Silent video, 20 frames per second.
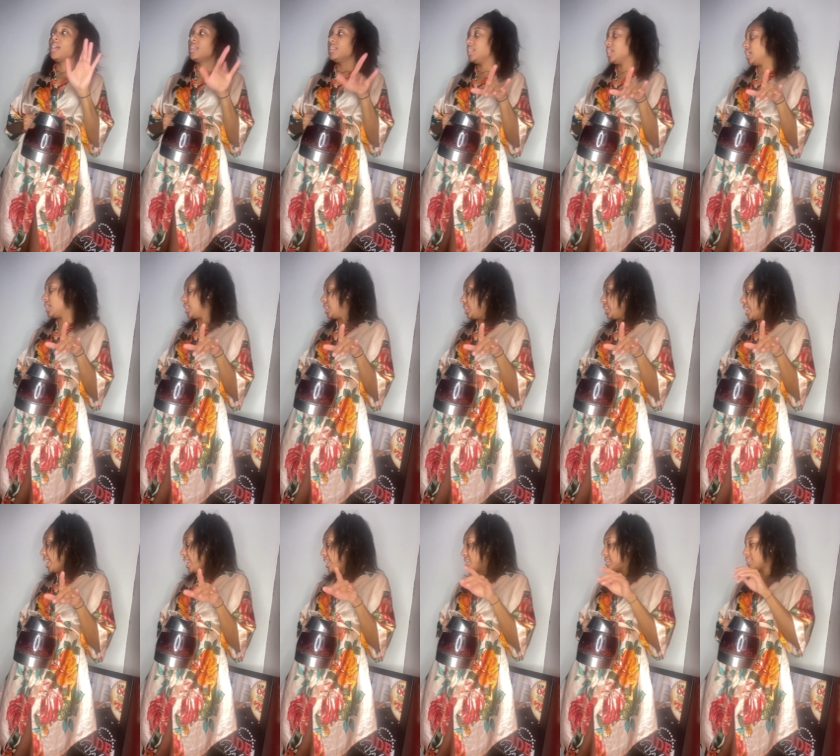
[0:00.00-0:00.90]
The
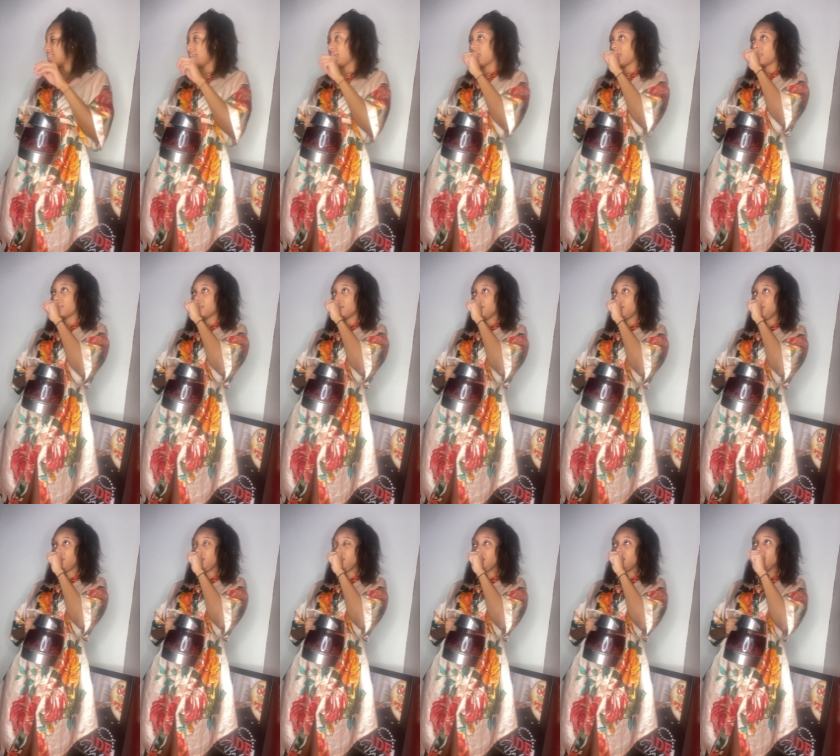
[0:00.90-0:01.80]
last
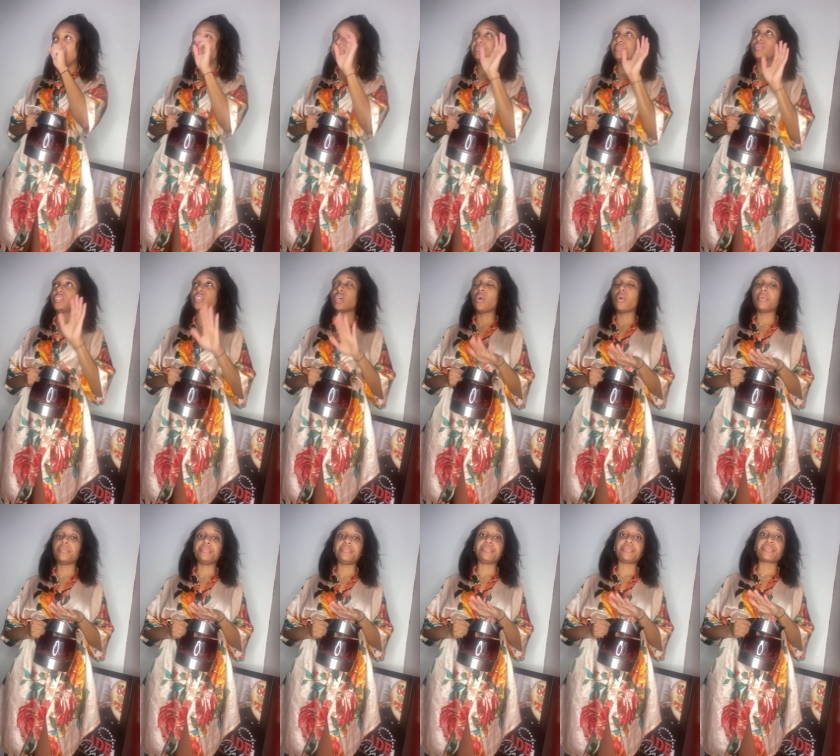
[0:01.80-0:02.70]
thing,
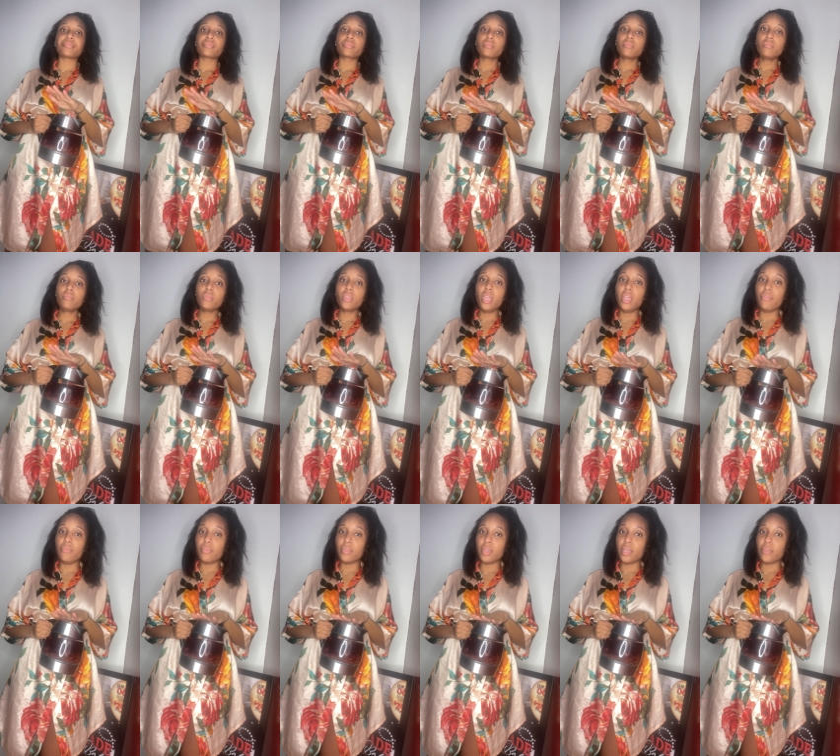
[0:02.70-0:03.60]
so if
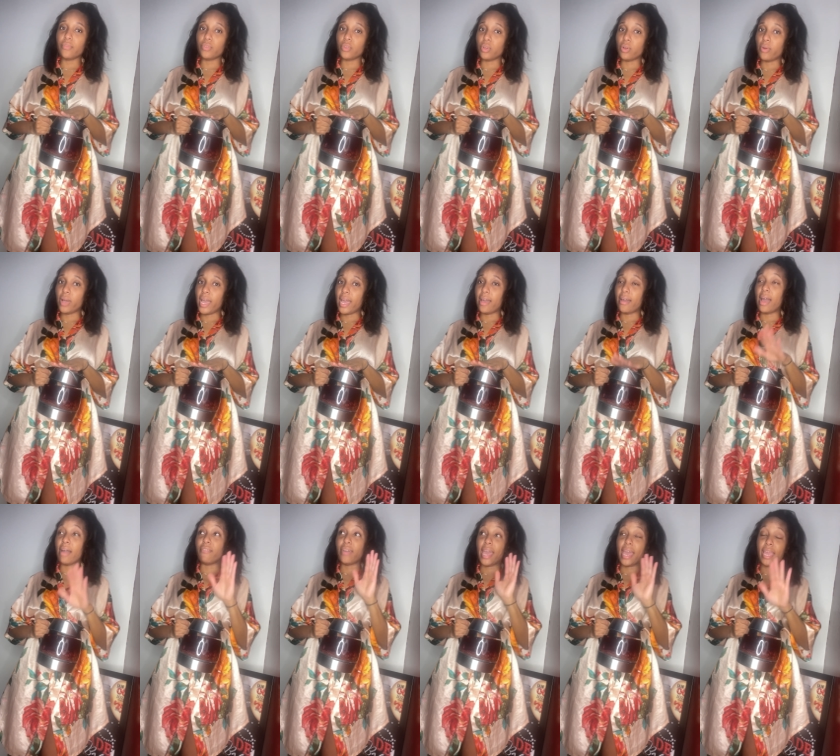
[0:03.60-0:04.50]
you don't have,
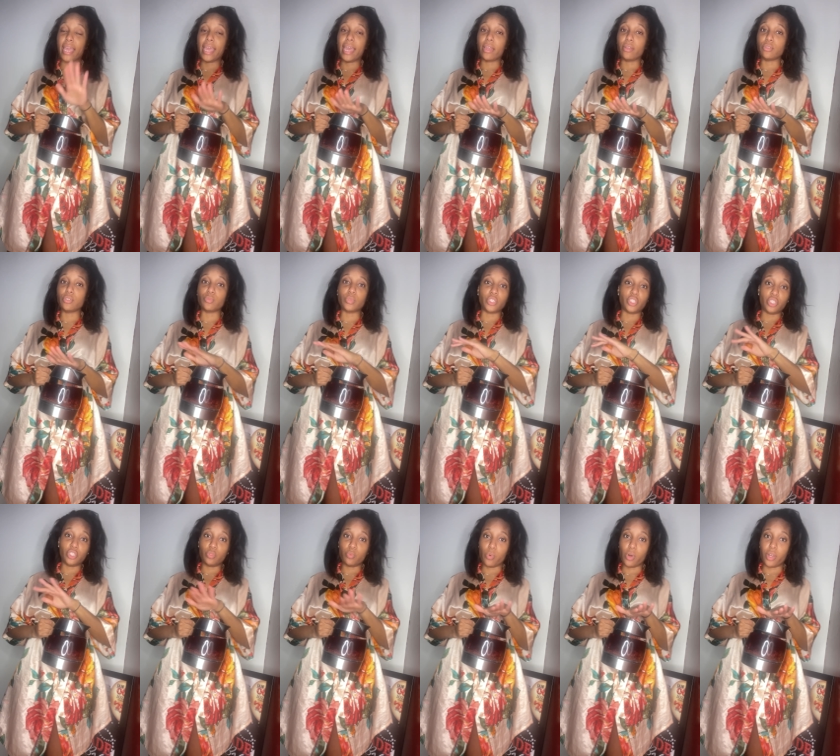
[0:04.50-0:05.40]
I've had kettles with
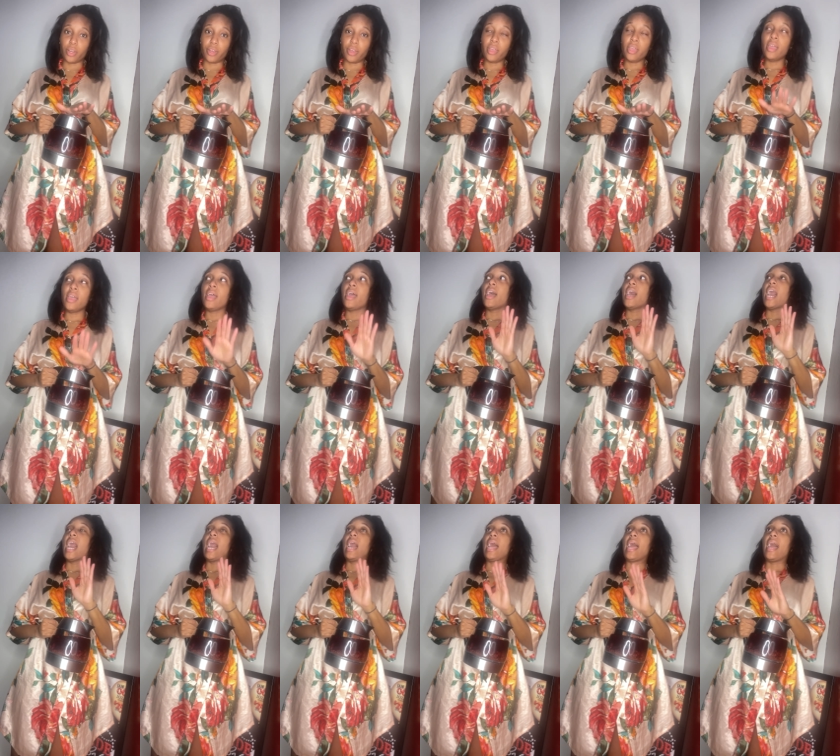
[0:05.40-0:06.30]
just water.
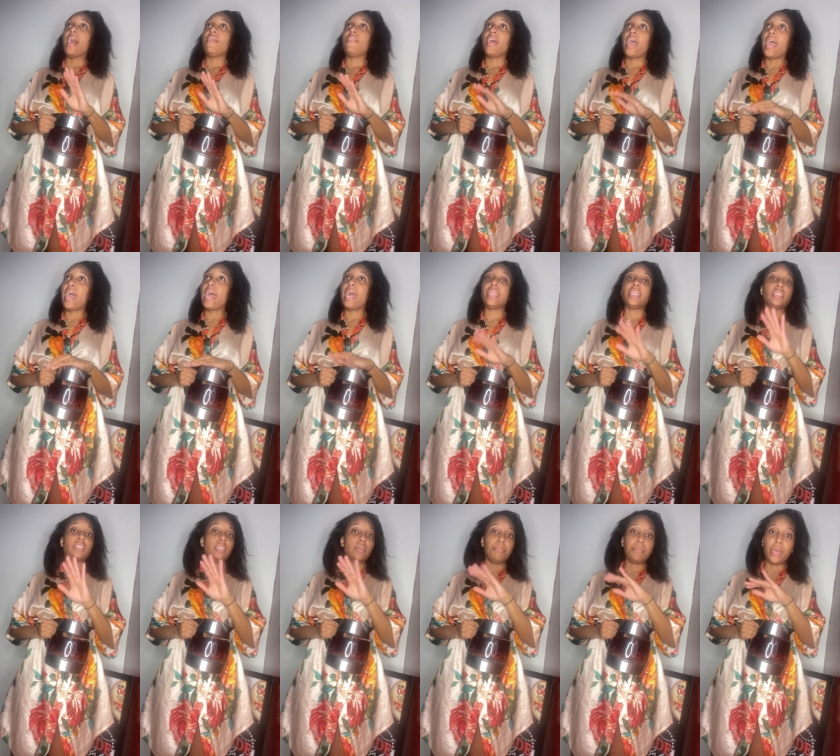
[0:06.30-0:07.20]
I have had
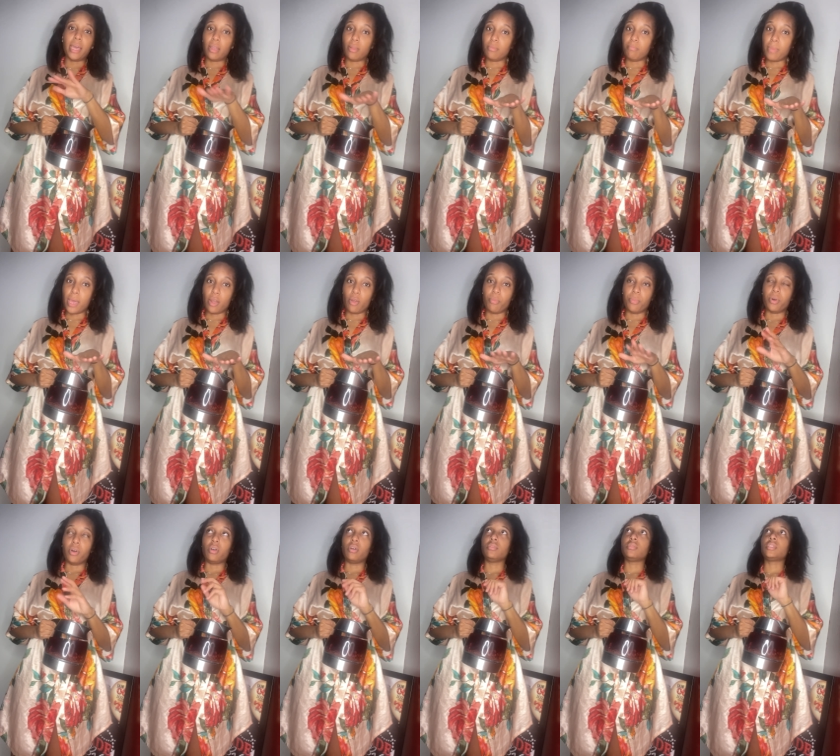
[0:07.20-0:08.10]
the metal
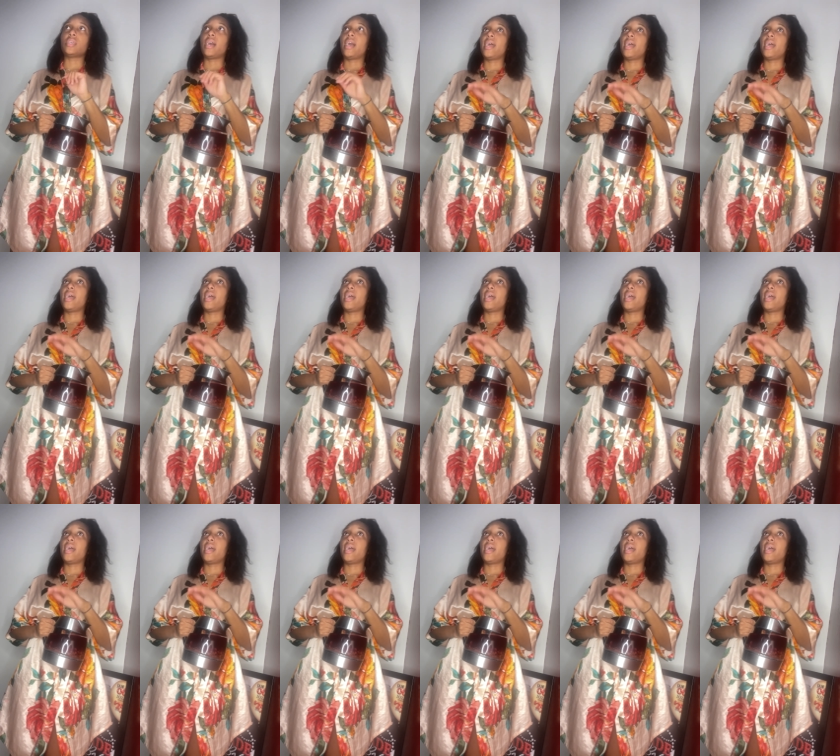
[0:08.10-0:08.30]
balls. I